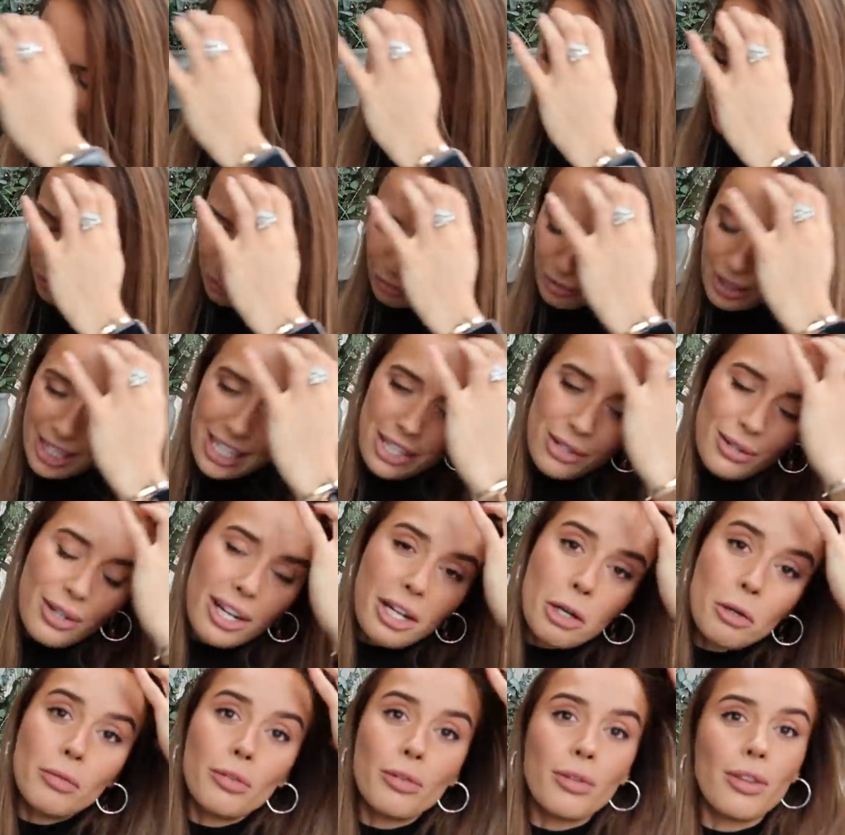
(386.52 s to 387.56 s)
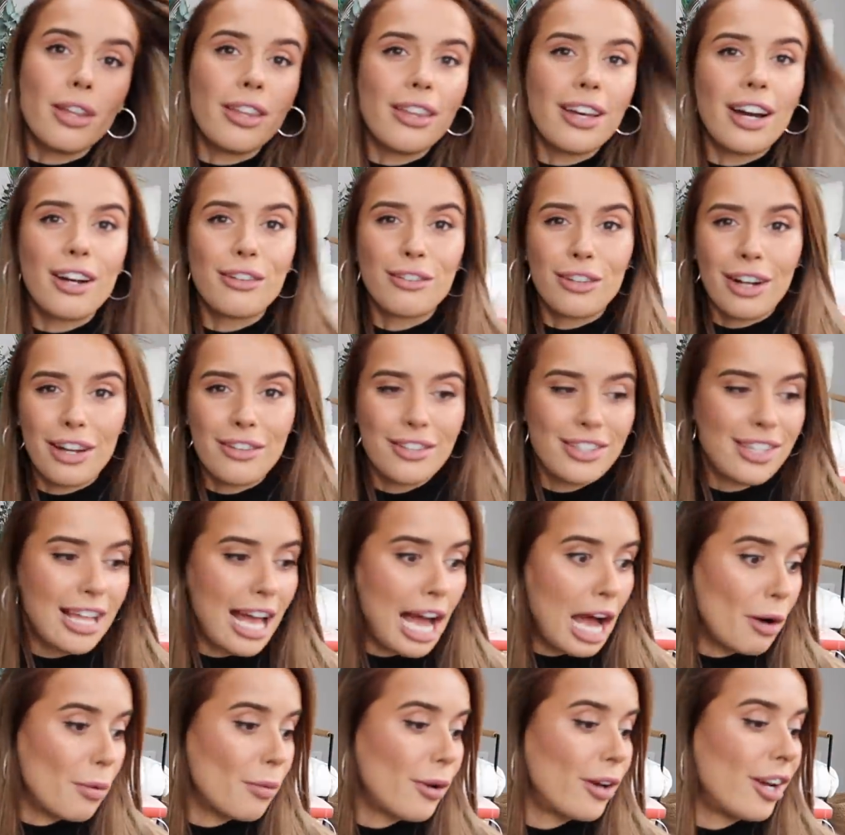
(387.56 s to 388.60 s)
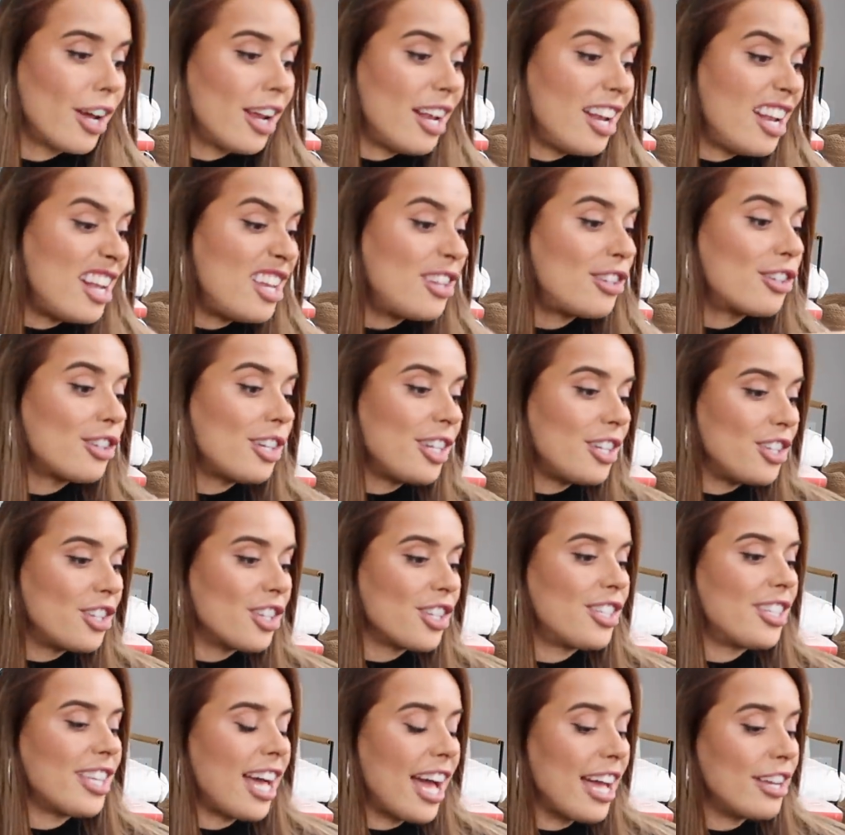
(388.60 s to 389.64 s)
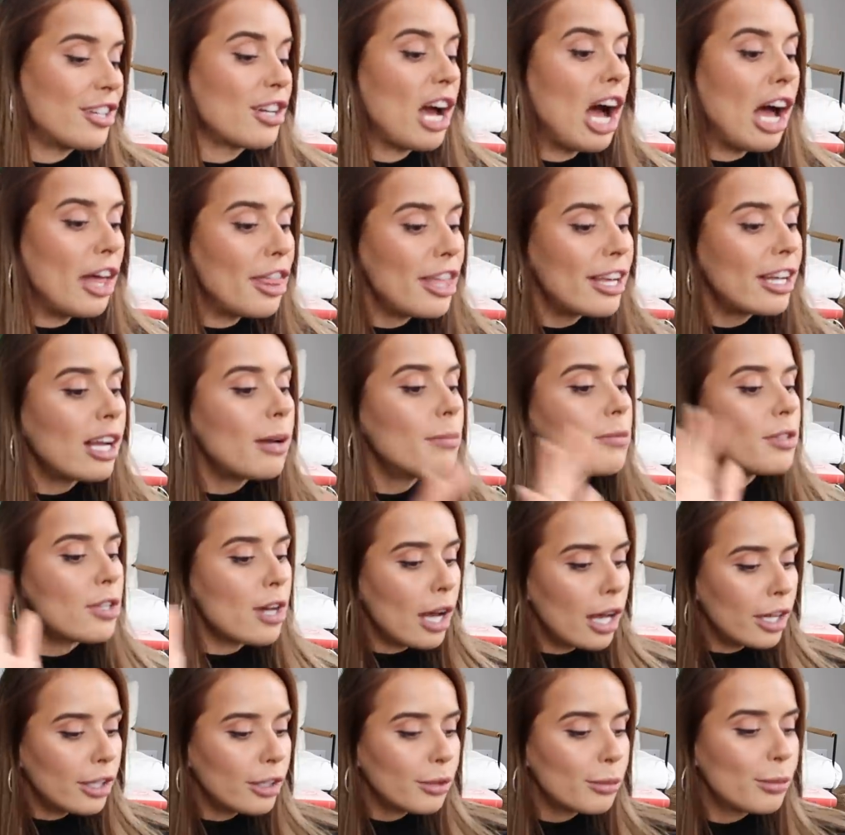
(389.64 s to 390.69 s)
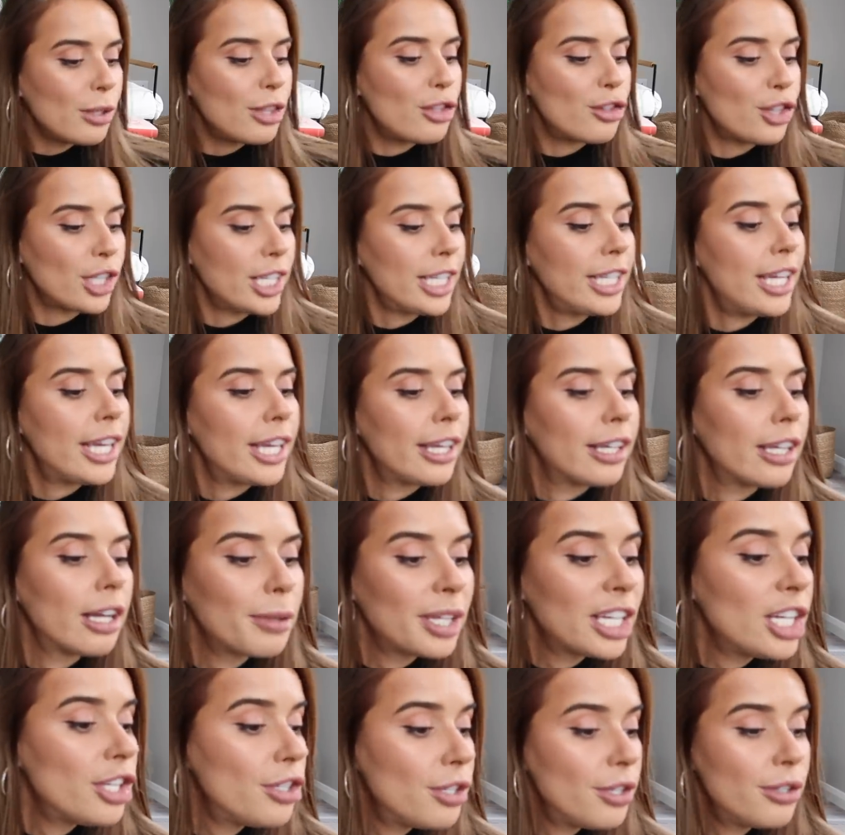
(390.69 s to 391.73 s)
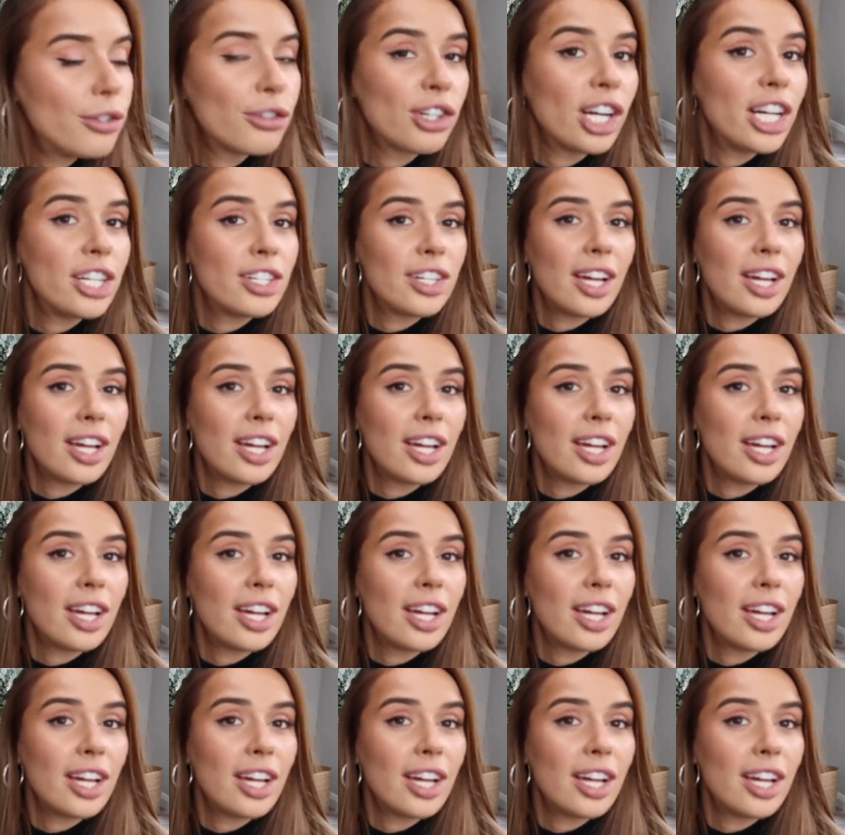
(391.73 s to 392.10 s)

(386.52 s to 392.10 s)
It's really not helpful that that arrives now when I literally just said, I think I'm done with drinking. I'm gonna do dry